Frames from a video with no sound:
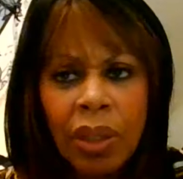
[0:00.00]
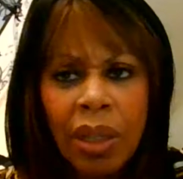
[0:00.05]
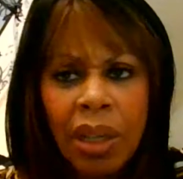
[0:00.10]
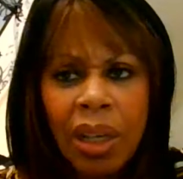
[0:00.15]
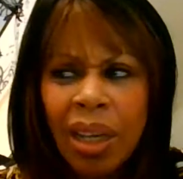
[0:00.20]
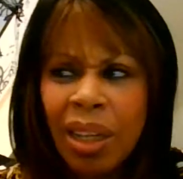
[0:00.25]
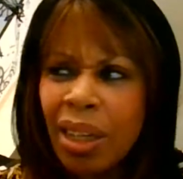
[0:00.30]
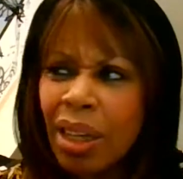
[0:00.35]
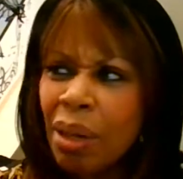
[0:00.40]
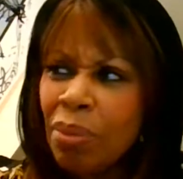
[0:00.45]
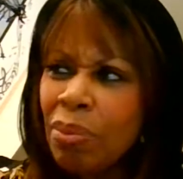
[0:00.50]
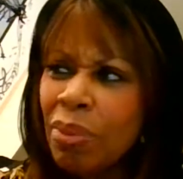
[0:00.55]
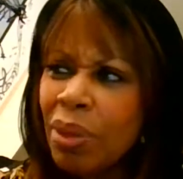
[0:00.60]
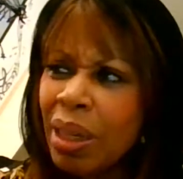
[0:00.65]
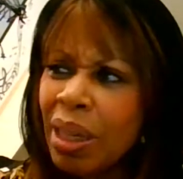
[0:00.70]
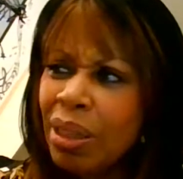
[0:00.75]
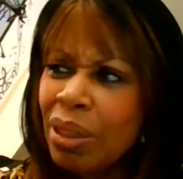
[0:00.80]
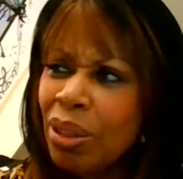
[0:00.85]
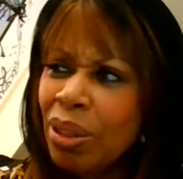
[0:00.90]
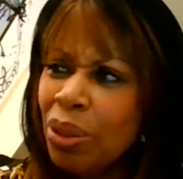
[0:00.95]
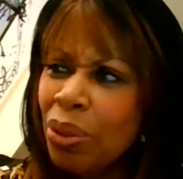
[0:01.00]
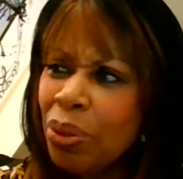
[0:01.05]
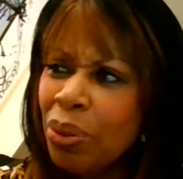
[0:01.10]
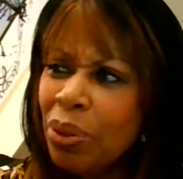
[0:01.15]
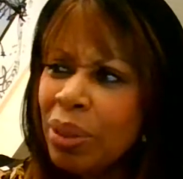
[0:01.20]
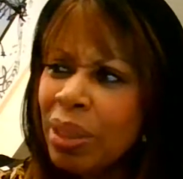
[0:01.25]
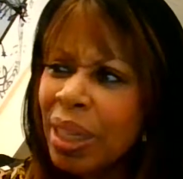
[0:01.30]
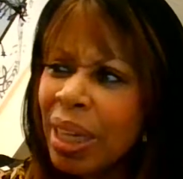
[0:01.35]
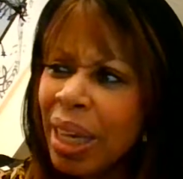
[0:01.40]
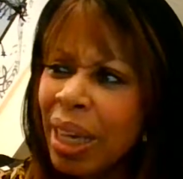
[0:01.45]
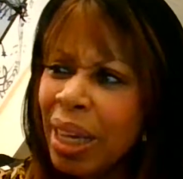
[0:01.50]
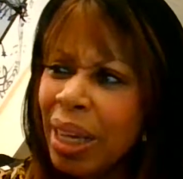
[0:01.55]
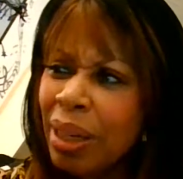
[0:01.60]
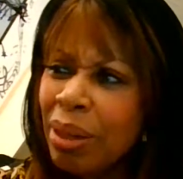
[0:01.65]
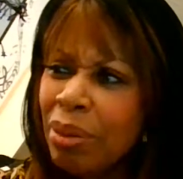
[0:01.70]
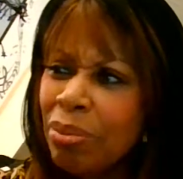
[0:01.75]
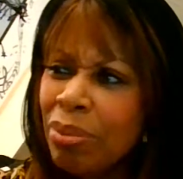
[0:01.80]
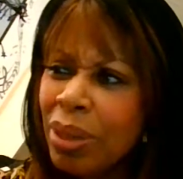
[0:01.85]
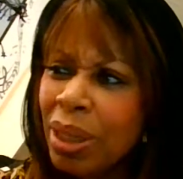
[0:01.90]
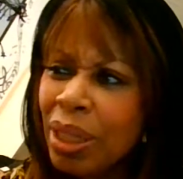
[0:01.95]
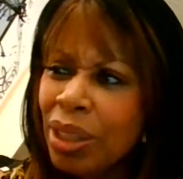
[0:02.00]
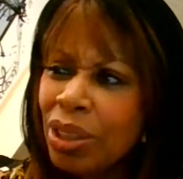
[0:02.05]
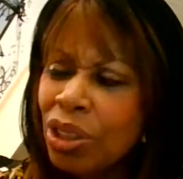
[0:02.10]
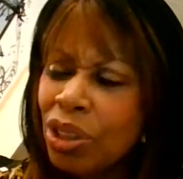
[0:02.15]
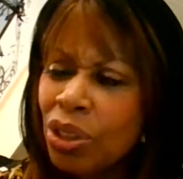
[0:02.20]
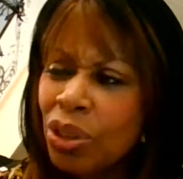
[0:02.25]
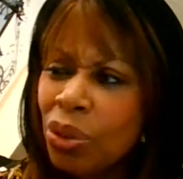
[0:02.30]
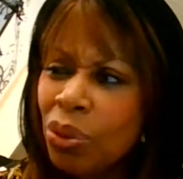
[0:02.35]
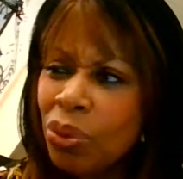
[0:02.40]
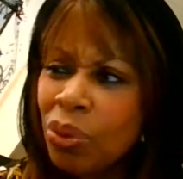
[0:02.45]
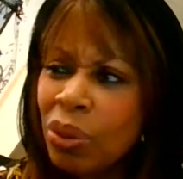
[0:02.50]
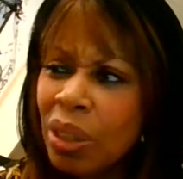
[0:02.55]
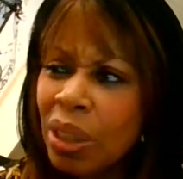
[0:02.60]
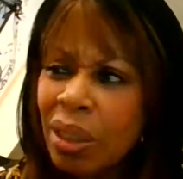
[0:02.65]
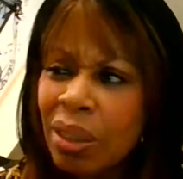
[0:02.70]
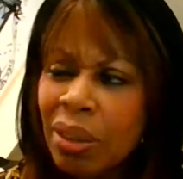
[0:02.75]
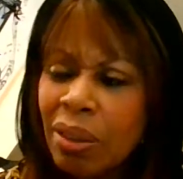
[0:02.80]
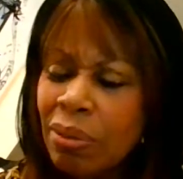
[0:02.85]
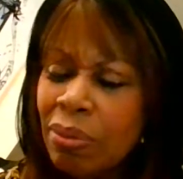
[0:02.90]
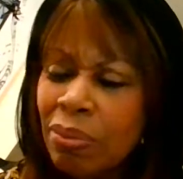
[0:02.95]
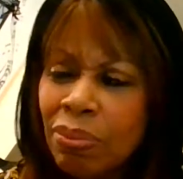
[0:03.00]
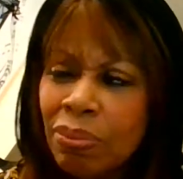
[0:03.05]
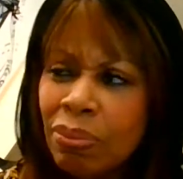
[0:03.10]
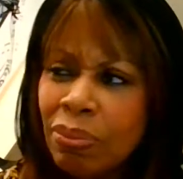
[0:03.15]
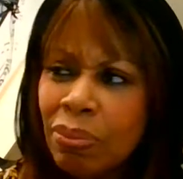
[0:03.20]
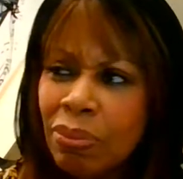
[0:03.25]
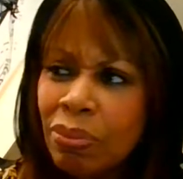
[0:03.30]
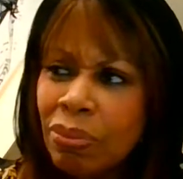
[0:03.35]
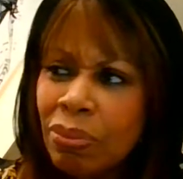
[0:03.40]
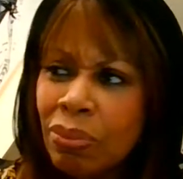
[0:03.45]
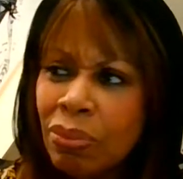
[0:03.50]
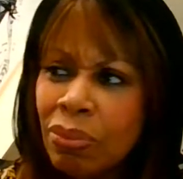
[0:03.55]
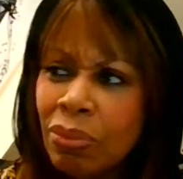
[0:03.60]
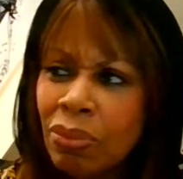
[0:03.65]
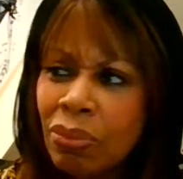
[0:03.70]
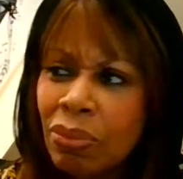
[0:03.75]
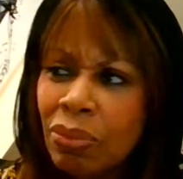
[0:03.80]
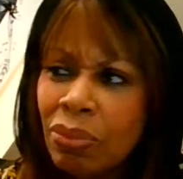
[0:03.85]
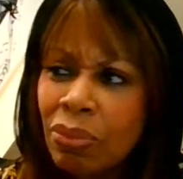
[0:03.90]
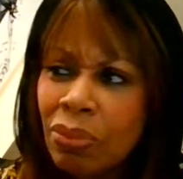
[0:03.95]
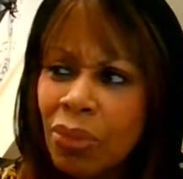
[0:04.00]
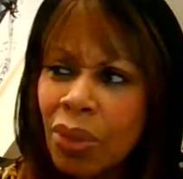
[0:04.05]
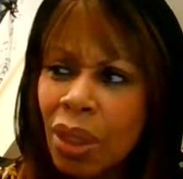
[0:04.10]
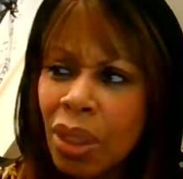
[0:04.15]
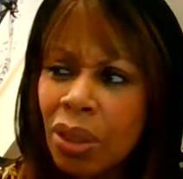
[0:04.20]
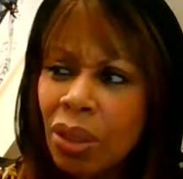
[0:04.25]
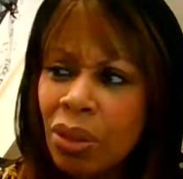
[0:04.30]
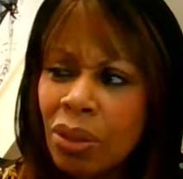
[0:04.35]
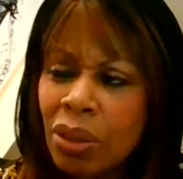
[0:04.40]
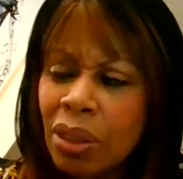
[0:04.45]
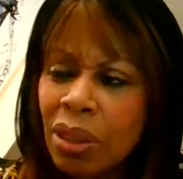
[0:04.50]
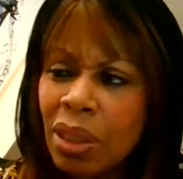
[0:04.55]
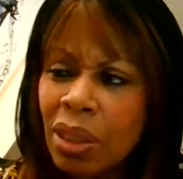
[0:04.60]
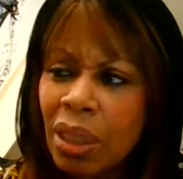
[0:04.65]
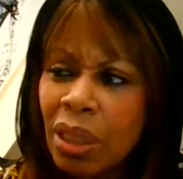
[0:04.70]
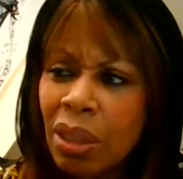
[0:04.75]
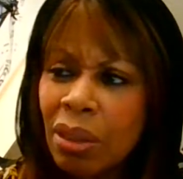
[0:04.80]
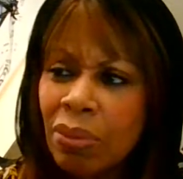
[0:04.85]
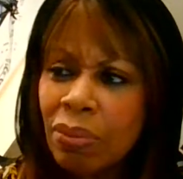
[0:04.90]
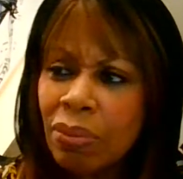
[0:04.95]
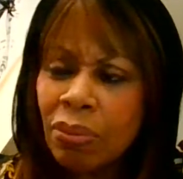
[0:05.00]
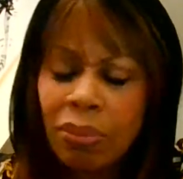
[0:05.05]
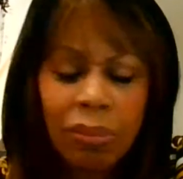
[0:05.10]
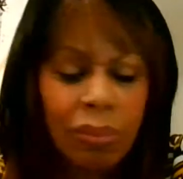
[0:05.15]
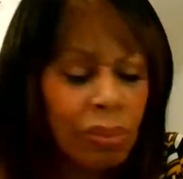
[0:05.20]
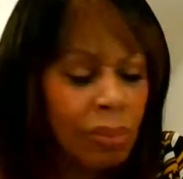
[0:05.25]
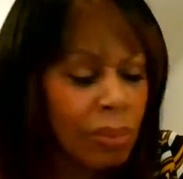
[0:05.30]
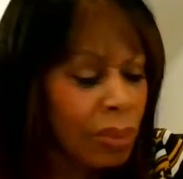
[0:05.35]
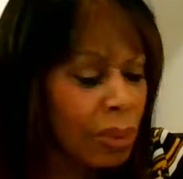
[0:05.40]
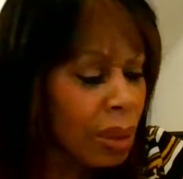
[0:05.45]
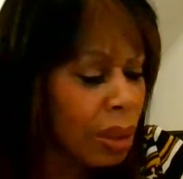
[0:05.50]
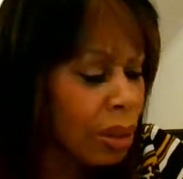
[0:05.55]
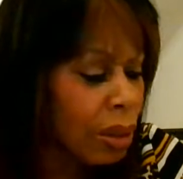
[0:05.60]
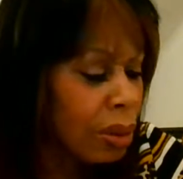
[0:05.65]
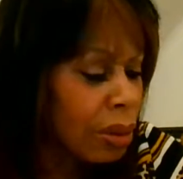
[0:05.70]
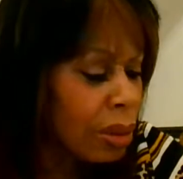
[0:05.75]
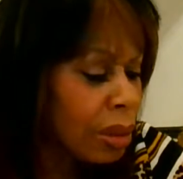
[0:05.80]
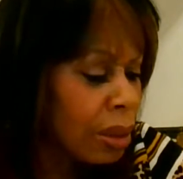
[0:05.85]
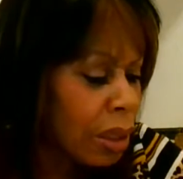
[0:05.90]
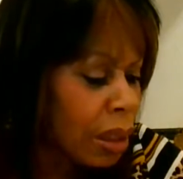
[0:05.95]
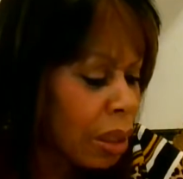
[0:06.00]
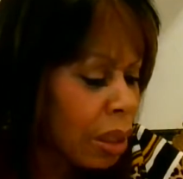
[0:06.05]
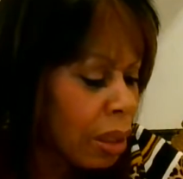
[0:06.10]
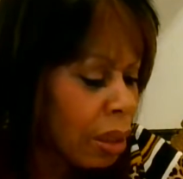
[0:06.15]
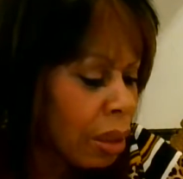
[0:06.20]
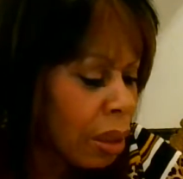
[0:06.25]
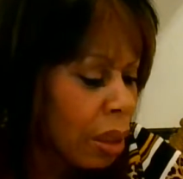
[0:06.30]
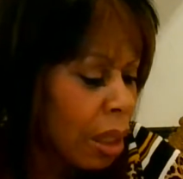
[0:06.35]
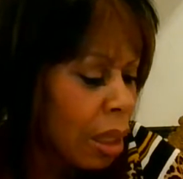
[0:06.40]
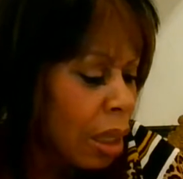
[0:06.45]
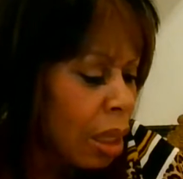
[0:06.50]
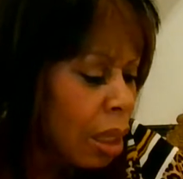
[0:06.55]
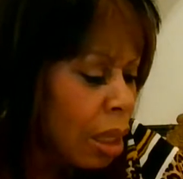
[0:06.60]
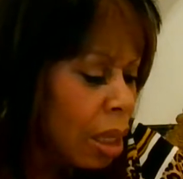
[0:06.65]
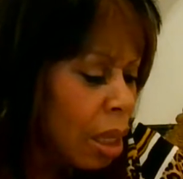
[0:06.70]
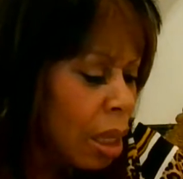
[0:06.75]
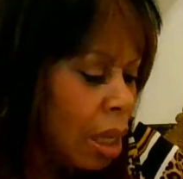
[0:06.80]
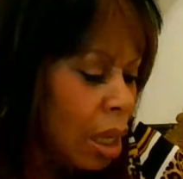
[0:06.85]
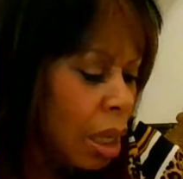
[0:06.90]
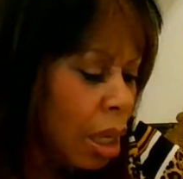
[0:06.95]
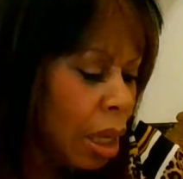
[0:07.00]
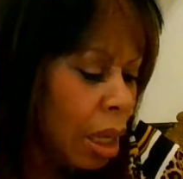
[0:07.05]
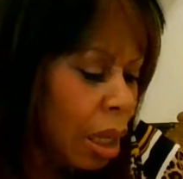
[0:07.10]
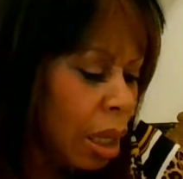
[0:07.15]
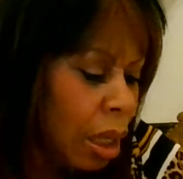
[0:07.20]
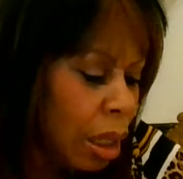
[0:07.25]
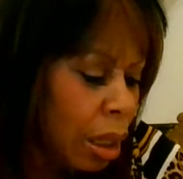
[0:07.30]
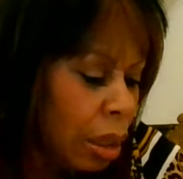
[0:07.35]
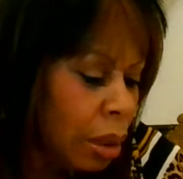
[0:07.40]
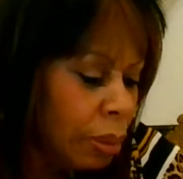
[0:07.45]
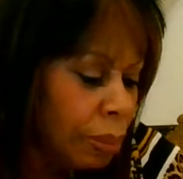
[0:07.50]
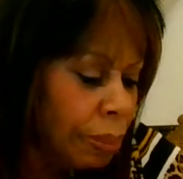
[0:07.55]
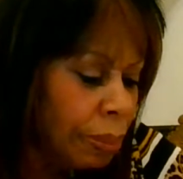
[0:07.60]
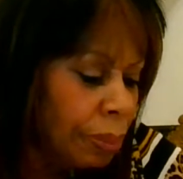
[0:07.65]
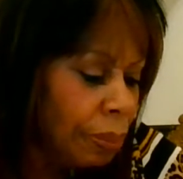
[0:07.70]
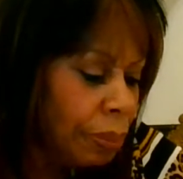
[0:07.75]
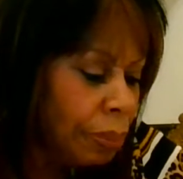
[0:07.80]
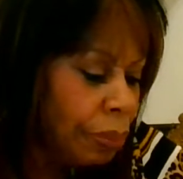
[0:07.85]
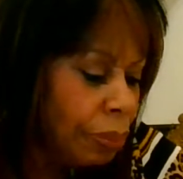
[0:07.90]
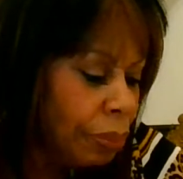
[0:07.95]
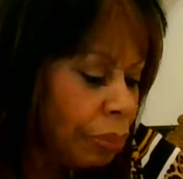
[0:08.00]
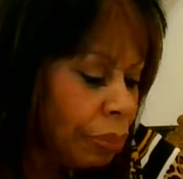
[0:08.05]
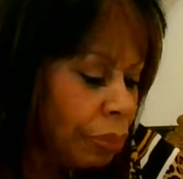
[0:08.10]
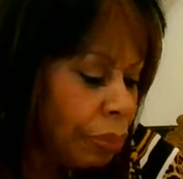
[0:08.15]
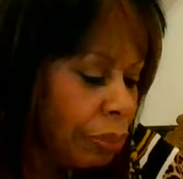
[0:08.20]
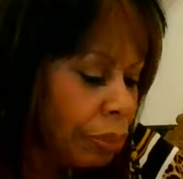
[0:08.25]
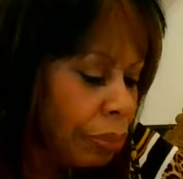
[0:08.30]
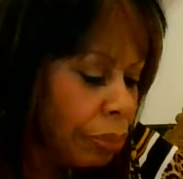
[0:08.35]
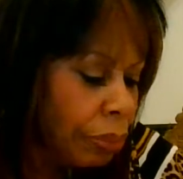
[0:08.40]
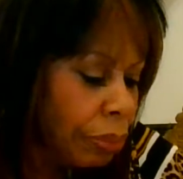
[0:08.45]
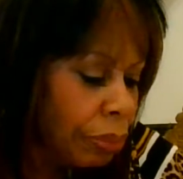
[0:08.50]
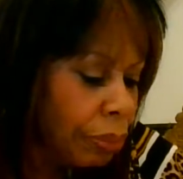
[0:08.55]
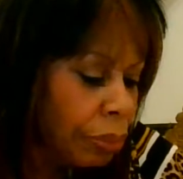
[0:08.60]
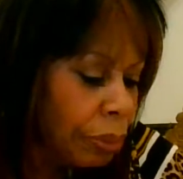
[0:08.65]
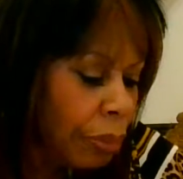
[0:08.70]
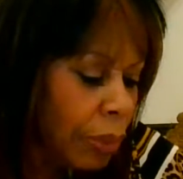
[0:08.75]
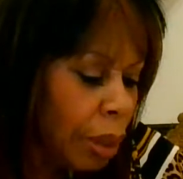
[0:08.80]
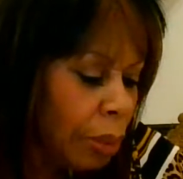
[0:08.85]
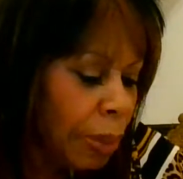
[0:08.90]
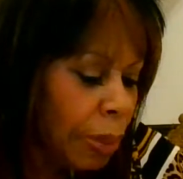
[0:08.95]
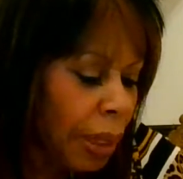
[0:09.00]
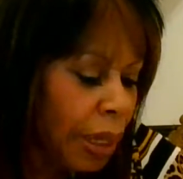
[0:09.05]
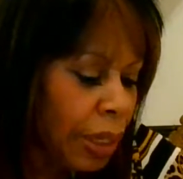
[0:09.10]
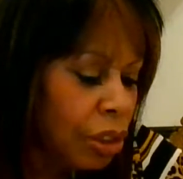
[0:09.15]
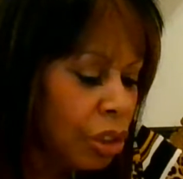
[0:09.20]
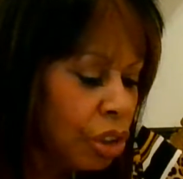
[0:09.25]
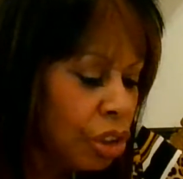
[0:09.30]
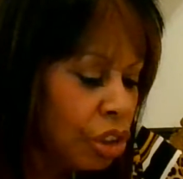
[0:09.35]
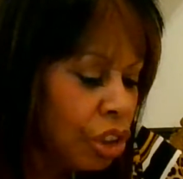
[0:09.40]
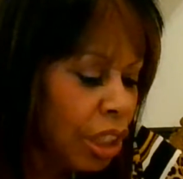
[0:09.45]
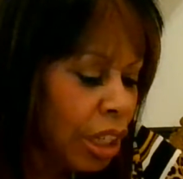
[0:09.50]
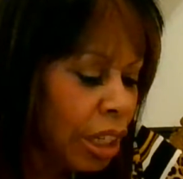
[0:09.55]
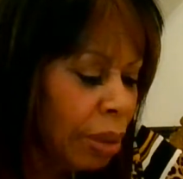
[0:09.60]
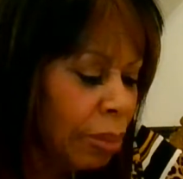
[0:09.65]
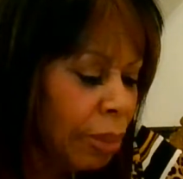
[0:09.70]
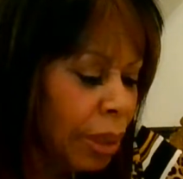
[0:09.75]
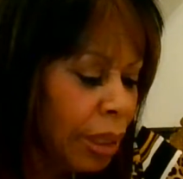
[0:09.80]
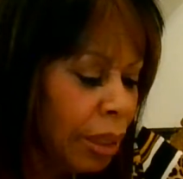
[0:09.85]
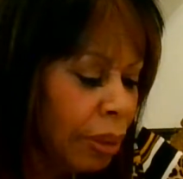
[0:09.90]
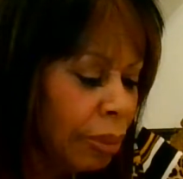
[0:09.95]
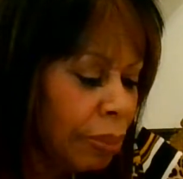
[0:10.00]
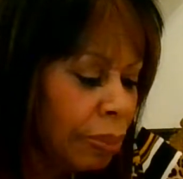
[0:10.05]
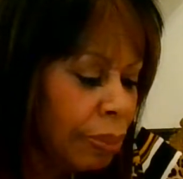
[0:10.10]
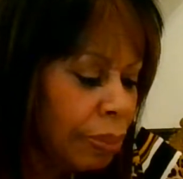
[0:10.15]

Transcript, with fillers: And I'm like, Luke M and Shaughna? Mm-mm, I don't see it. I don't see it. Um, Paige and Jamie.